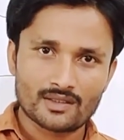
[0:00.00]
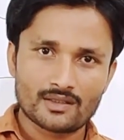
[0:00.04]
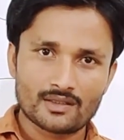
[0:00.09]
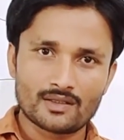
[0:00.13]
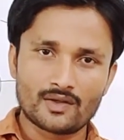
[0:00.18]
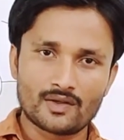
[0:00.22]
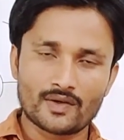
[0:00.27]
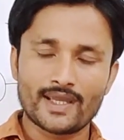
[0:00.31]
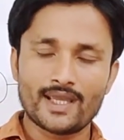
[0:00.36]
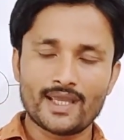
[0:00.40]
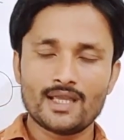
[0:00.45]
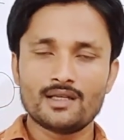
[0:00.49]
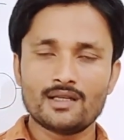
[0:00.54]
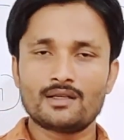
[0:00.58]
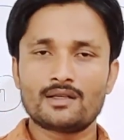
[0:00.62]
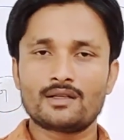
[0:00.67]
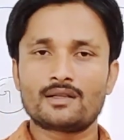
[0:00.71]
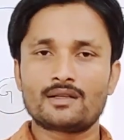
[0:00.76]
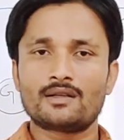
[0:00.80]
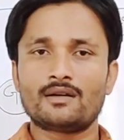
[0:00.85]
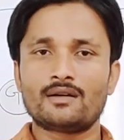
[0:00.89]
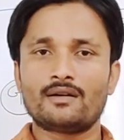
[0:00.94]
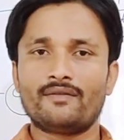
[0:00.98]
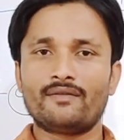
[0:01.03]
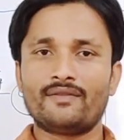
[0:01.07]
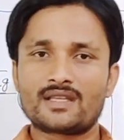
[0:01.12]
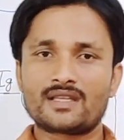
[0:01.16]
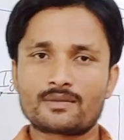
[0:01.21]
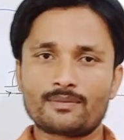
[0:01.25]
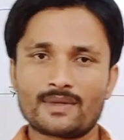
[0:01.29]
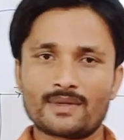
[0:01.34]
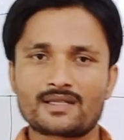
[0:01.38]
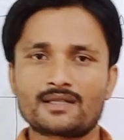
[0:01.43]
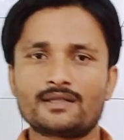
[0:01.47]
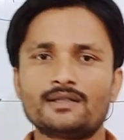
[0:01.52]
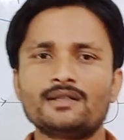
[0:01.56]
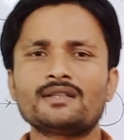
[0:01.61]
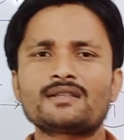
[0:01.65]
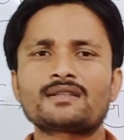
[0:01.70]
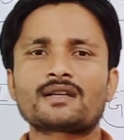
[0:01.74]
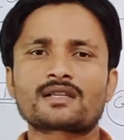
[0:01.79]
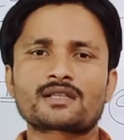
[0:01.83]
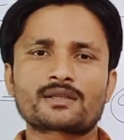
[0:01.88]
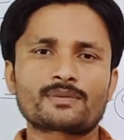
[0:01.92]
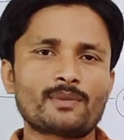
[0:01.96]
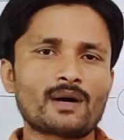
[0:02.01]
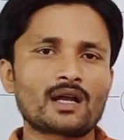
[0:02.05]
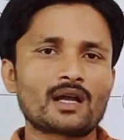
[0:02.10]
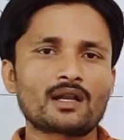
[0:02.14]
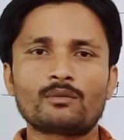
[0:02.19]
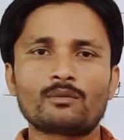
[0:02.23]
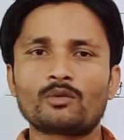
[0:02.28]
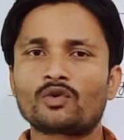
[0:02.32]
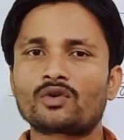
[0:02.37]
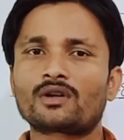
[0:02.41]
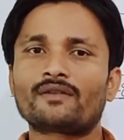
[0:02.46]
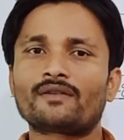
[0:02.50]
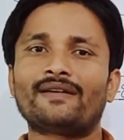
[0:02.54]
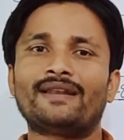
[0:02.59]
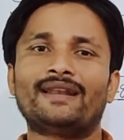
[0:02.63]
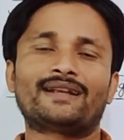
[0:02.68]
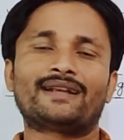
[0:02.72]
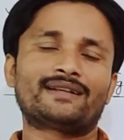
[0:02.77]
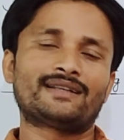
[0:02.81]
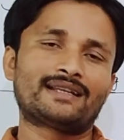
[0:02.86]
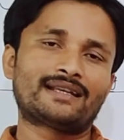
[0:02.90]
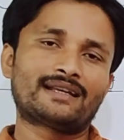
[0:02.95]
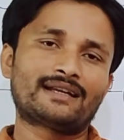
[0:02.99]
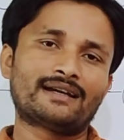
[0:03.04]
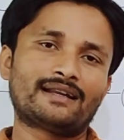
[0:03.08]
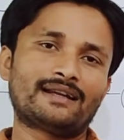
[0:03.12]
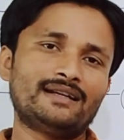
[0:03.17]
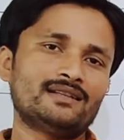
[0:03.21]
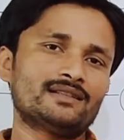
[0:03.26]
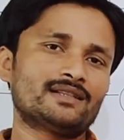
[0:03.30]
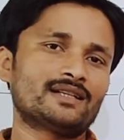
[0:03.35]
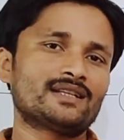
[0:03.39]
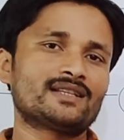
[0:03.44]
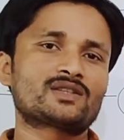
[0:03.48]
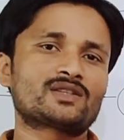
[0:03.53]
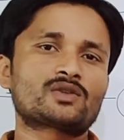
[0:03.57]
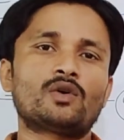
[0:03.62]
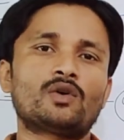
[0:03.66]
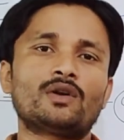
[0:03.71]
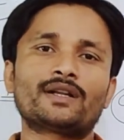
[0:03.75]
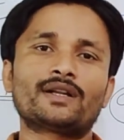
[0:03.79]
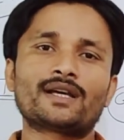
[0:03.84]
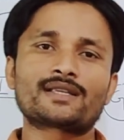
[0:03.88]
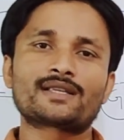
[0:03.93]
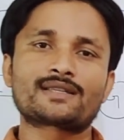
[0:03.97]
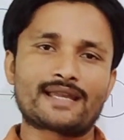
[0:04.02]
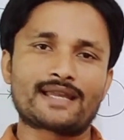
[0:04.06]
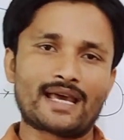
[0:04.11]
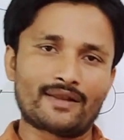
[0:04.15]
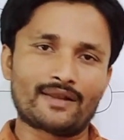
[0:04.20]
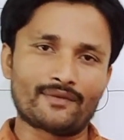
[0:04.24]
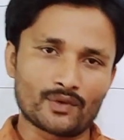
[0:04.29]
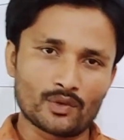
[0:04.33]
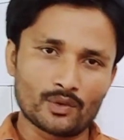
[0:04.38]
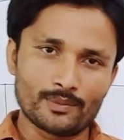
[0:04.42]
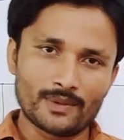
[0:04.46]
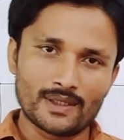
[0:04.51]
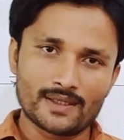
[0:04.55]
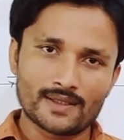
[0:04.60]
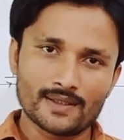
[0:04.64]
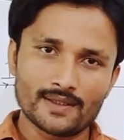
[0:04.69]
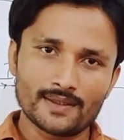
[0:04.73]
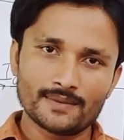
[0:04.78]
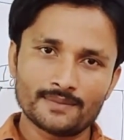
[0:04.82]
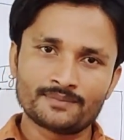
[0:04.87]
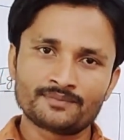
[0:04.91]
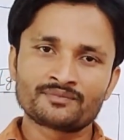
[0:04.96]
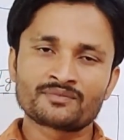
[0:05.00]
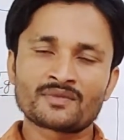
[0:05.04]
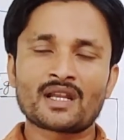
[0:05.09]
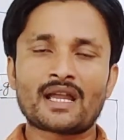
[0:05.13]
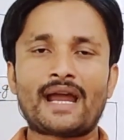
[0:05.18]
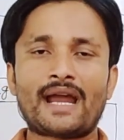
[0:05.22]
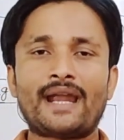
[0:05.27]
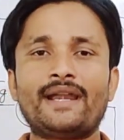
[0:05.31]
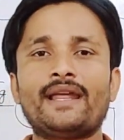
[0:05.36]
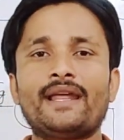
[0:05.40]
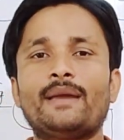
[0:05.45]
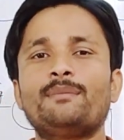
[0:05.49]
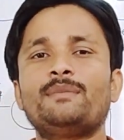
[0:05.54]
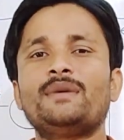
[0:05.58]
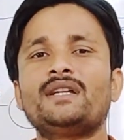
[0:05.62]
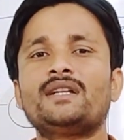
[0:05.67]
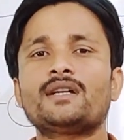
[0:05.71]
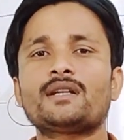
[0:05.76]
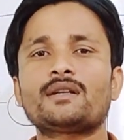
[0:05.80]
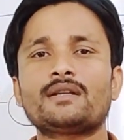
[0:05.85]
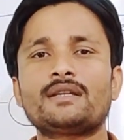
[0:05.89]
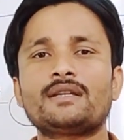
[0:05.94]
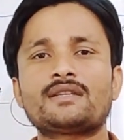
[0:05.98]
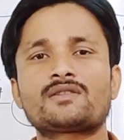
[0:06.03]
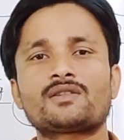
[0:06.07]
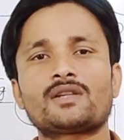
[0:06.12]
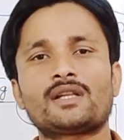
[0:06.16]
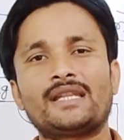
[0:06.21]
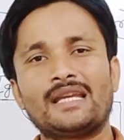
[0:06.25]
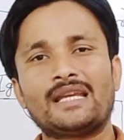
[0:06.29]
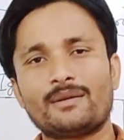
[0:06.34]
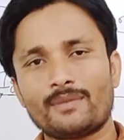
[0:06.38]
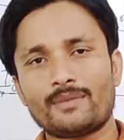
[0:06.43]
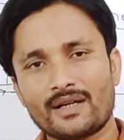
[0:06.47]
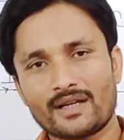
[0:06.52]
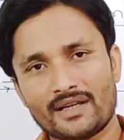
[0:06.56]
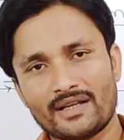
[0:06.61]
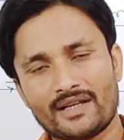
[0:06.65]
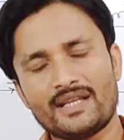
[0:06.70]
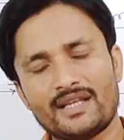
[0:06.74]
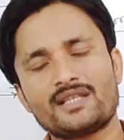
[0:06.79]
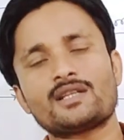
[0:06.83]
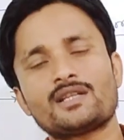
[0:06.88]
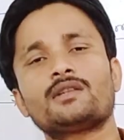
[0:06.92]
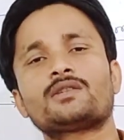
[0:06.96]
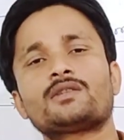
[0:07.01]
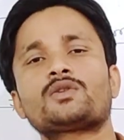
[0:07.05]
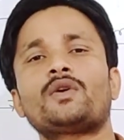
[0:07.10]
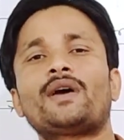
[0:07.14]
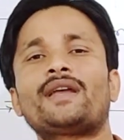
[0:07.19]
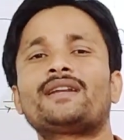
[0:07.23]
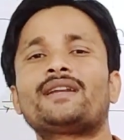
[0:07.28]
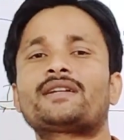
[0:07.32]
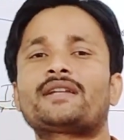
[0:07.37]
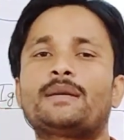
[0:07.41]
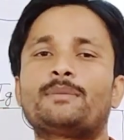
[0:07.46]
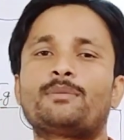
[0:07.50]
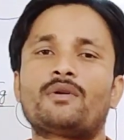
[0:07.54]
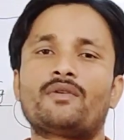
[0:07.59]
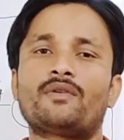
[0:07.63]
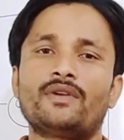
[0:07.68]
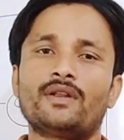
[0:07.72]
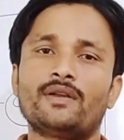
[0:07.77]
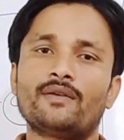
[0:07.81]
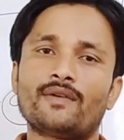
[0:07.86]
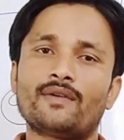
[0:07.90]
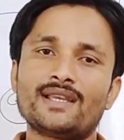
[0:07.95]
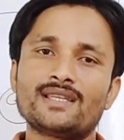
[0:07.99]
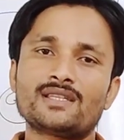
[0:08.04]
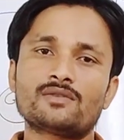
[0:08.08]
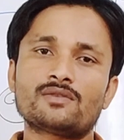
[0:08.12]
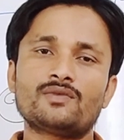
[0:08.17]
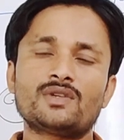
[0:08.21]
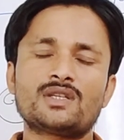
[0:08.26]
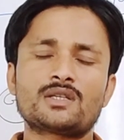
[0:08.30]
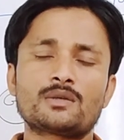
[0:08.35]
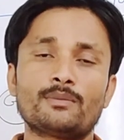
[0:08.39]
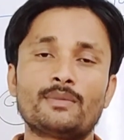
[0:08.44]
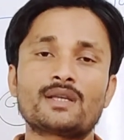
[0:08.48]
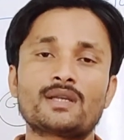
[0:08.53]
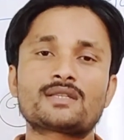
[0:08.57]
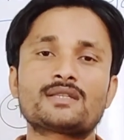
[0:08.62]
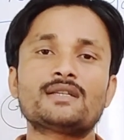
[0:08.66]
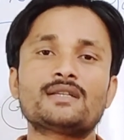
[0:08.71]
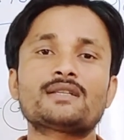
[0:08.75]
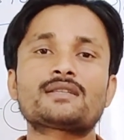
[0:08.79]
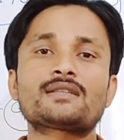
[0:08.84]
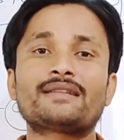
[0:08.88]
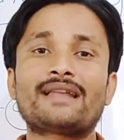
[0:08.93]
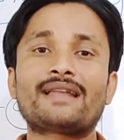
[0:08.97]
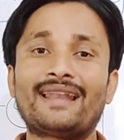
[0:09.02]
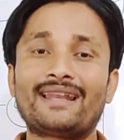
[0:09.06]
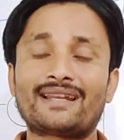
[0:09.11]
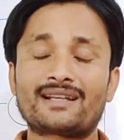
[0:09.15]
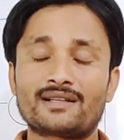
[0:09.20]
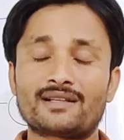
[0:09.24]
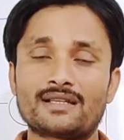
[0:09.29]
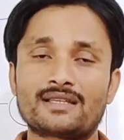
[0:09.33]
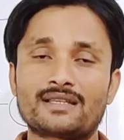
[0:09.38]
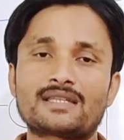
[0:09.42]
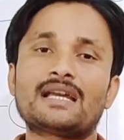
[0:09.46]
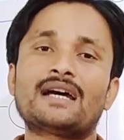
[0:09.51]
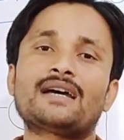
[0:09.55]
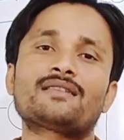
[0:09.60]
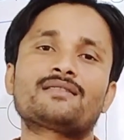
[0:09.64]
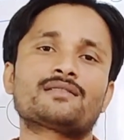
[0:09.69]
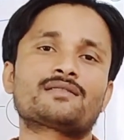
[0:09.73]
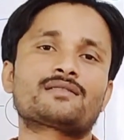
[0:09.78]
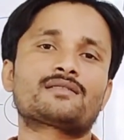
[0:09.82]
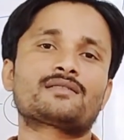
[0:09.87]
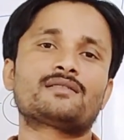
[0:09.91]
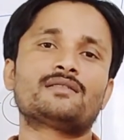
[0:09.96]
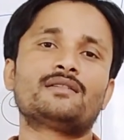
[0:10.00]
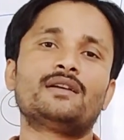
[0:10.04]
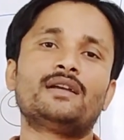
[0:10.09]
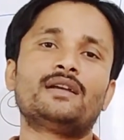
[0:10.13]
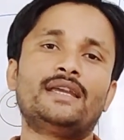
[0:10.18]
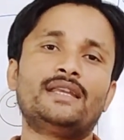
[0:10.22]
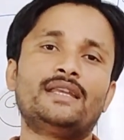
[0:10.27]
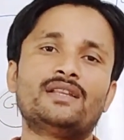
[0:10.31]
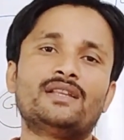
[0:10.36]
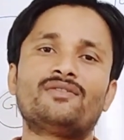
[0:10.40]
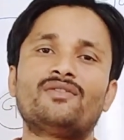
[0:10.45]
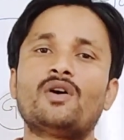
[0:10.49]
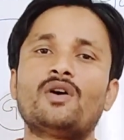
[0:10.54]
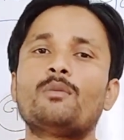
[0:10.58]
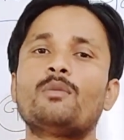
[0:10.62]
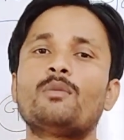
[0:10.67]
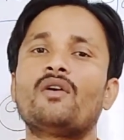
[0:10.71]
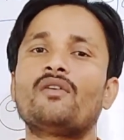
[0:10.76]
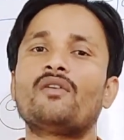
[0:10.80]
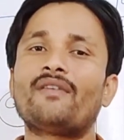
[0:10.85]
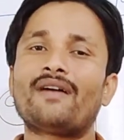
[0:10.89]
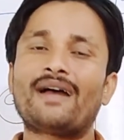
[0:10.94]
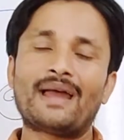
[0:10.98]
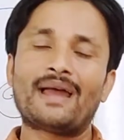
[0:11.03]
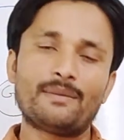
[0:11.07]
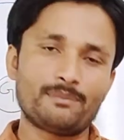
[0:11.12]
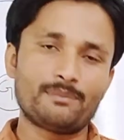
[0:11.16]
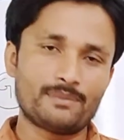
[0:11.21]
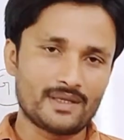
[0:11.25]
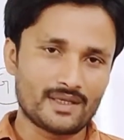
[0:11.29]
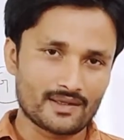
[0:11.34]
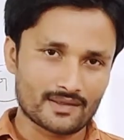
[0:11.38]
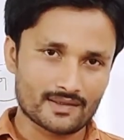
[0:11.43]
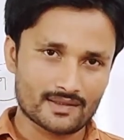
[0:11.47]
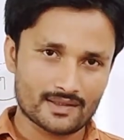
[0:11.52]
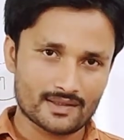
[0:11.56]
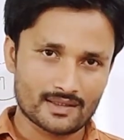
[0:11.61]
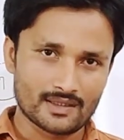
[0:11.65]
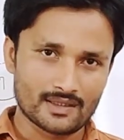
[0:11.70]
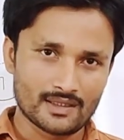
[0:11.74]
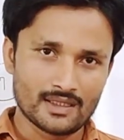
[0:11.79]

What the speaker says: Okay, which measures small amount of electric current, that is called as galvanometer. And ammeter is nothing but it is also a type of device which measures the electric charges in the form of amperes.